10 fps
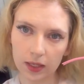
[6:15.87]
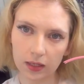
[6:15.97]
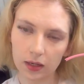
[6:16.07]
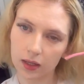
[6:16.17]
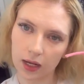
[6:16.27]

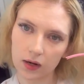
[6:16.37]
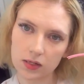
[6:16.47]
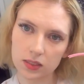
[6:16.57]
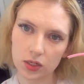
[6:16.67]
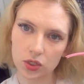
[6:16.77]
in the hair
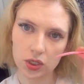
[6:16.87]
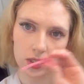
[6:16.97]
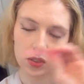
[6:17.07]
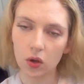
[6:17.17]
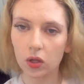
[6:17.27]

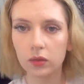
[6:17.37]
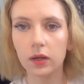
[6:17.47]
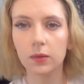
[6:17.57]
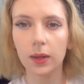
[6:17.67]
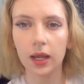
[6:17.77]
extensions all
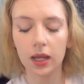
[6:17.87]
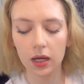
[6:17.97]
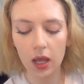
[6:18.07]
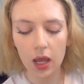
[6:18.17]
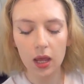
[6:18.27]
around my head,
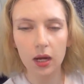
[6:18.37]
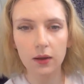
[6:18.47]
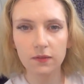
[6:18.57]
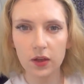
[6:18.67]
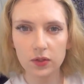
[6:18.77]
and I
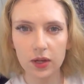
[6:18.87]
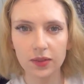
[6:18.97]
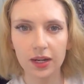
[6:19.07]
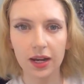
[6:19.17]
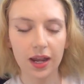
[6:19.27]
found out
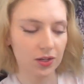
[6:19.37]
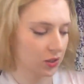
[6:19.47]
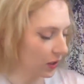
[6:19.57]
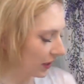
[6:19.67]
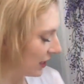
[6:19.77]
that I actually